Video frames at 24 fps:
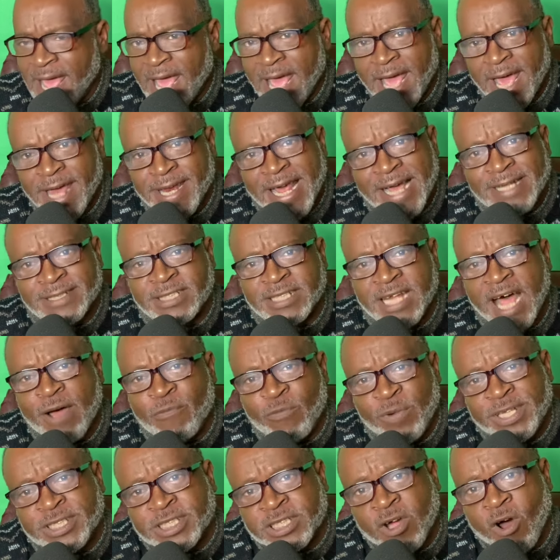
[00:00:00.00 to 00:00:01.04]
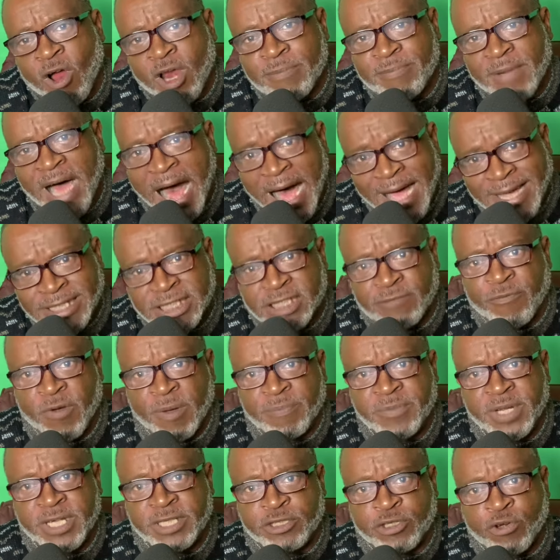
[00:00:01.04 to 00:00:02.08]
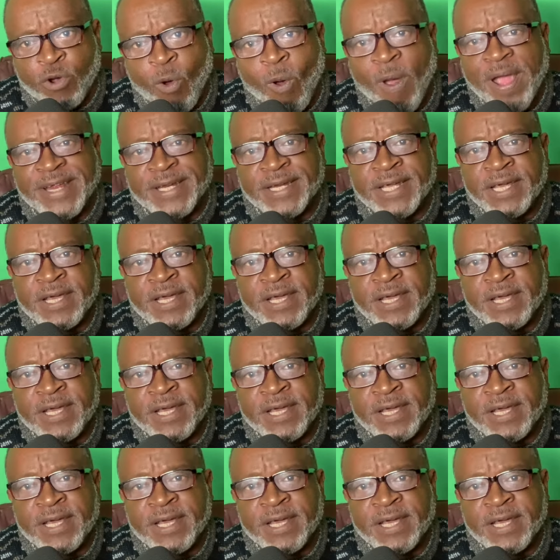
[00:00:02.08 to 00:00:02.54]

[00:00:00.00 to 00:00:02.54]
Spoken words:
And we used to call him Ice from Detroit.